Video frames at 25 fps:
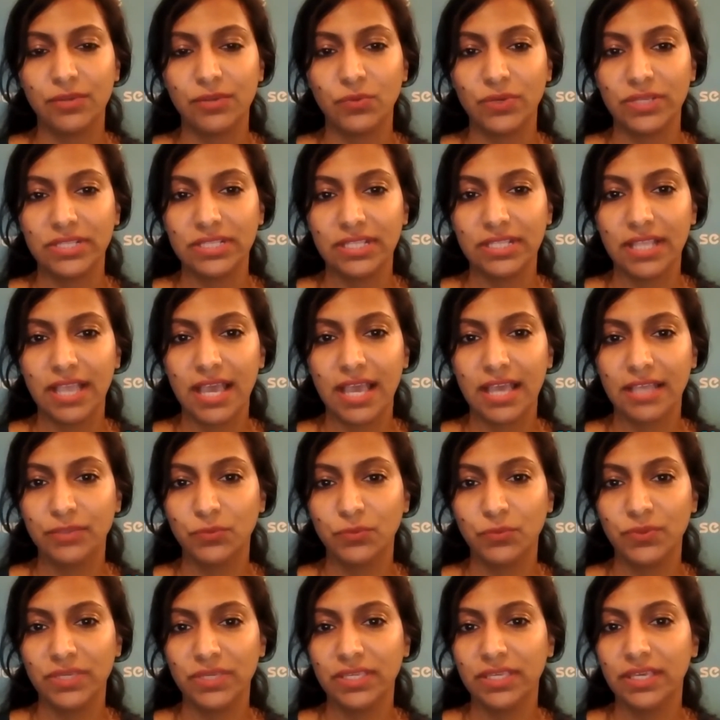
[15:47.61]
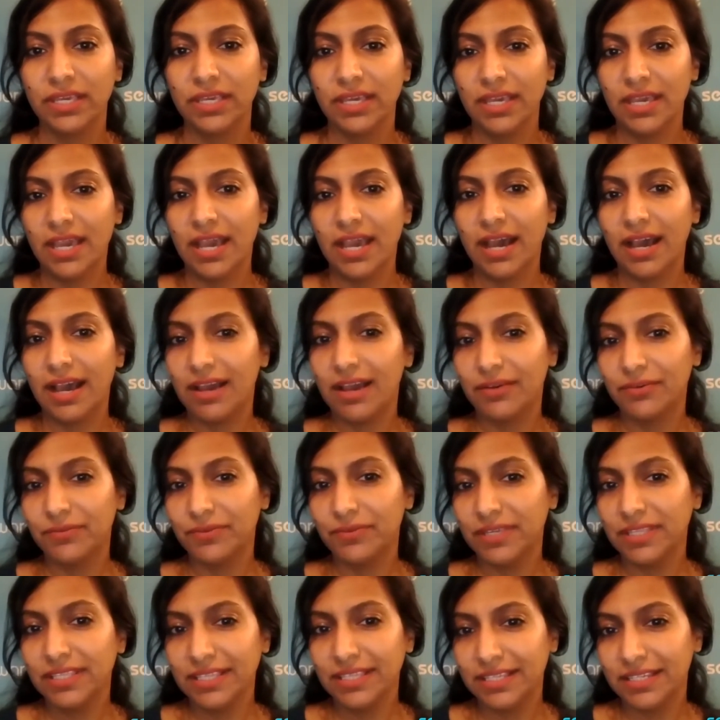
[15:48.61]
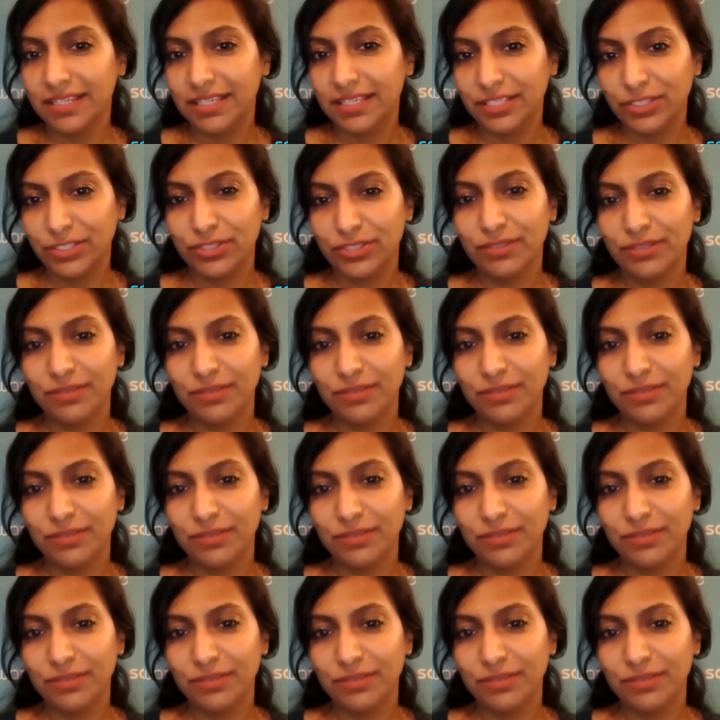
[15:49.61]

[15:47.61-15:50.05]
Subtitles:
whatnot, we really need